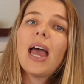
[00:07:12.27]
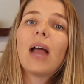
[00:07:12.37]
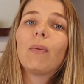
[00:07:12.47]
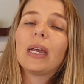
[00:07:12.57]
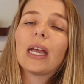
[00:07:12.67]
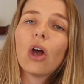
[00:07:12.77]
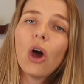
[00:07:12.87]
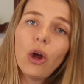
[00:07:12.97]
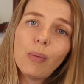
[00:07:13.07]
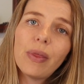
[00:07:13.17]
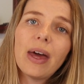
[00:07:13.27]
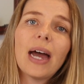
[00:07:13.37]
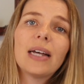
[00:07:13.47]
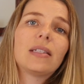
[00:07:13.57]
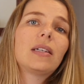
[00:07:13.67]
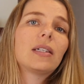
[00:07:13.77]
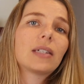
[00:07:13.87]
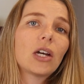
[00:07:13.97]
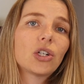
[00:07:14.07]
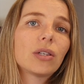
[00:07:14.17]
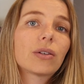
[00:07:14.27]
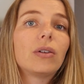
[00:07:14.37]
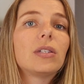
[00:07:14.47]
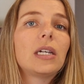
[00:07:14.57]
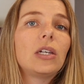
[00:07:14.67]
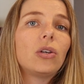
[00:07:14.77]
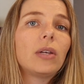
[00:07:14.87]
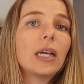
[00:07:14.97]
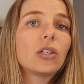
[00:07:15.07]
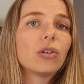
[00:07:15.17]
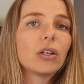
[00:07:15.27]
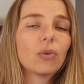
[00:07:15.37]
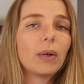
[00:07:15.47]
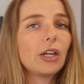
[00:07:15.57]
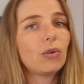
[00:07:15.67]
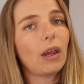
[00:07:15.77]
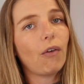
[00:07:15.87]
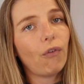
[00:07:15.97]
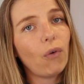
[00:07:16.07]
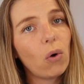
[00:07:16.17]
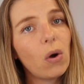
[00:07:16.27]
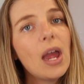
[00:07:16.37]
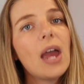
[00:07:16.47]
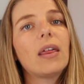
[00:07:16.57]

And we can hope that as the discussions continue next year in 2024,